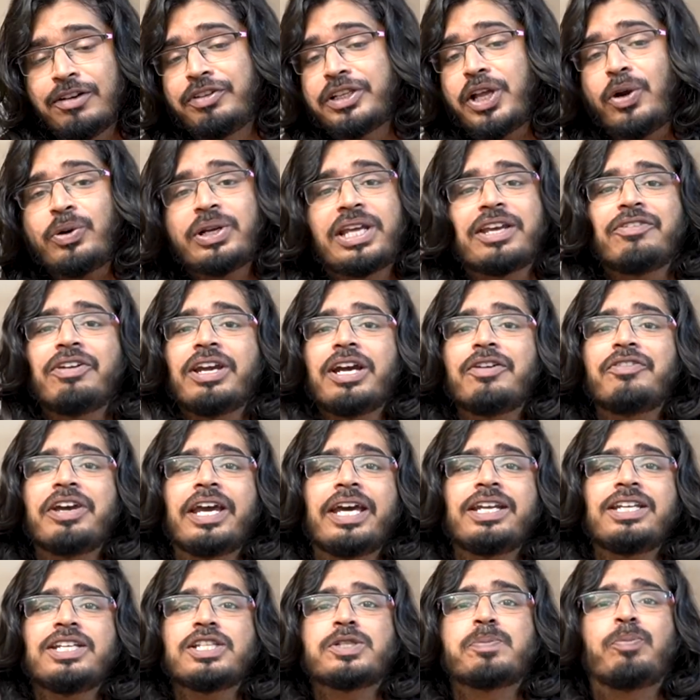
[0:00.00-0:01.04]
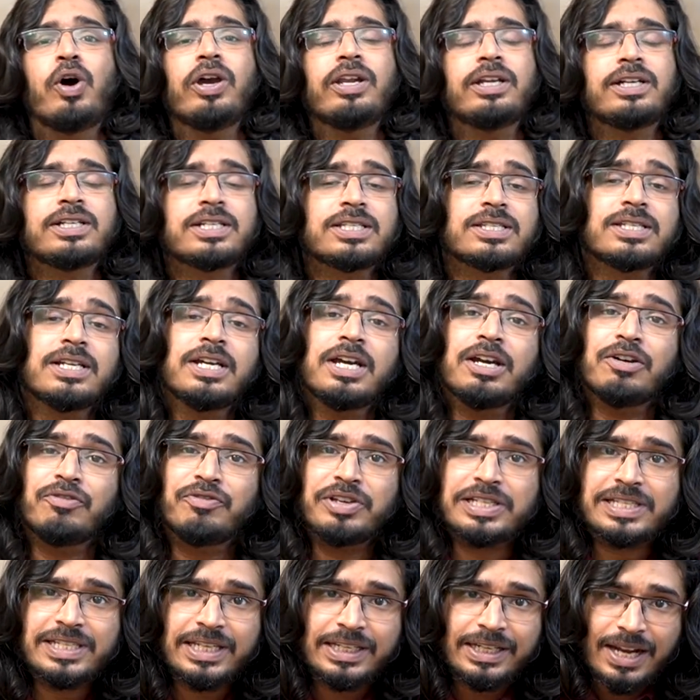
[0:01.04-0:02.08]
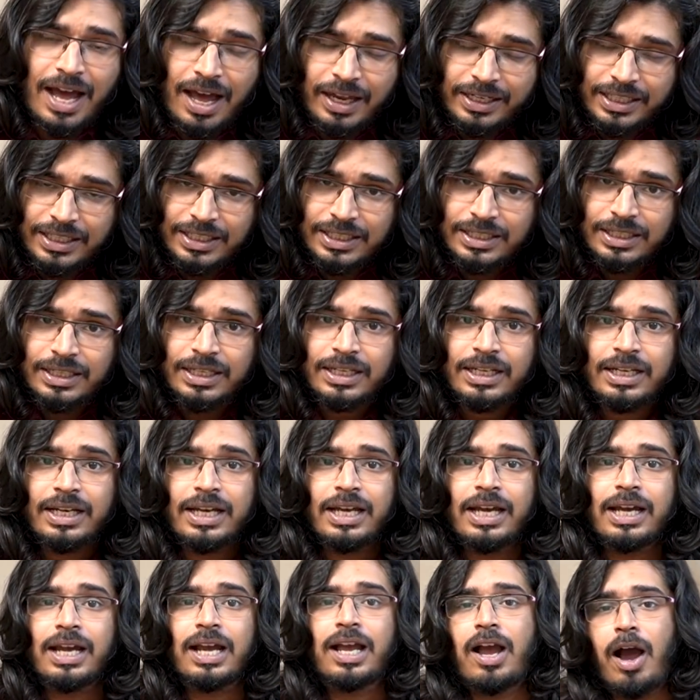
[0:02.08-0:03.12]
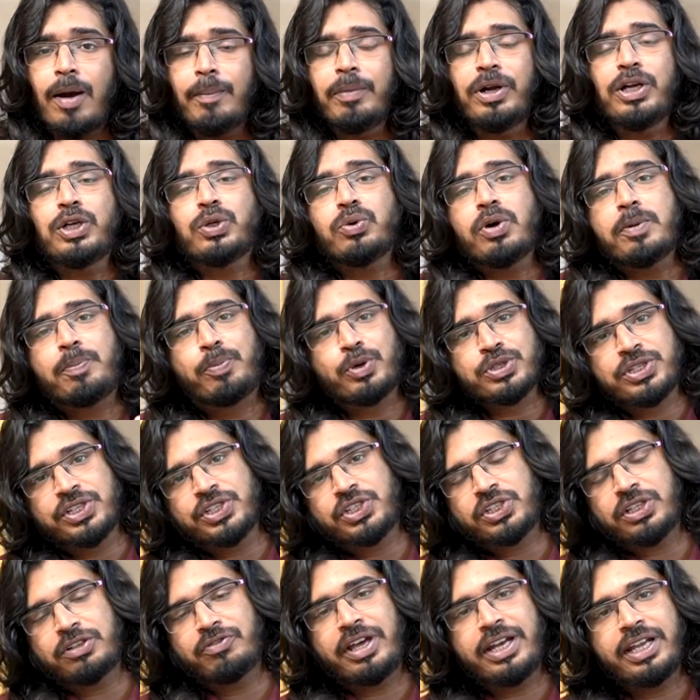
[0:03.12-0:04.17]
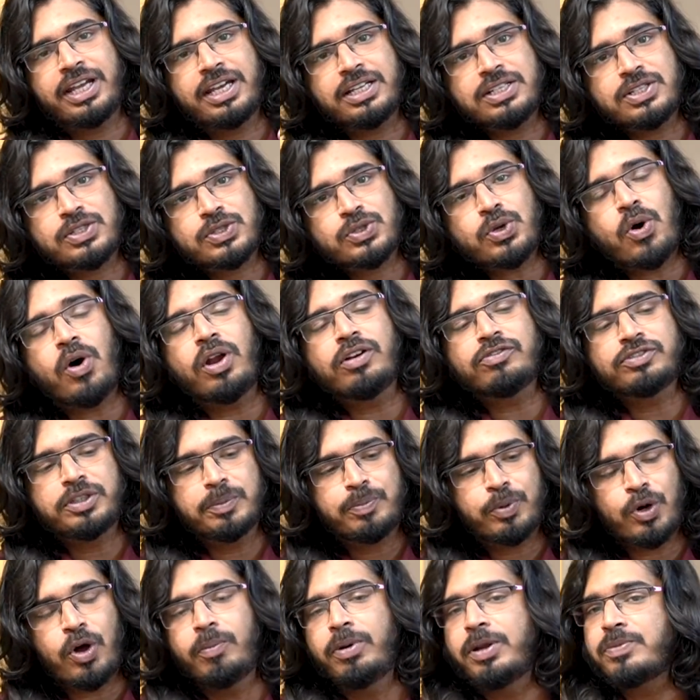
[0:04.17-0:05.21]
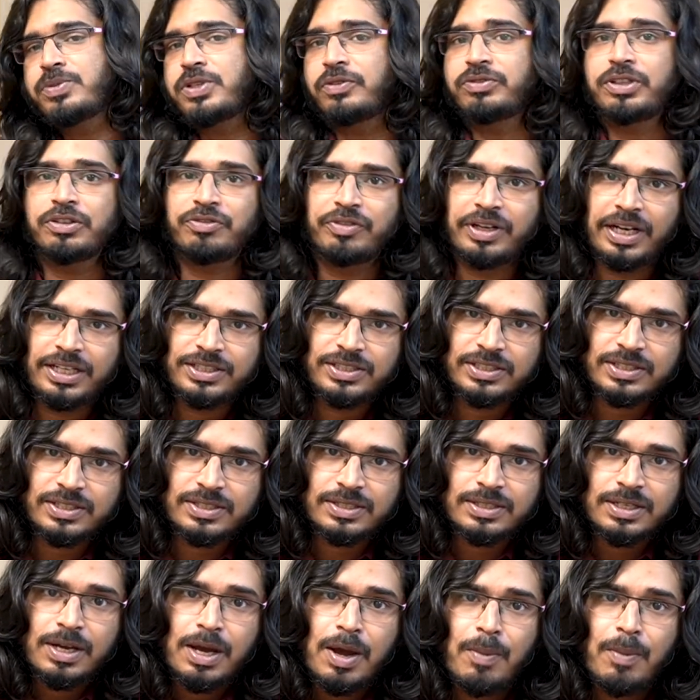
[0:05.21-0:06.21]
Without giving away any spoilers, we see Nani come into a position where he can solve the problems of the villagers.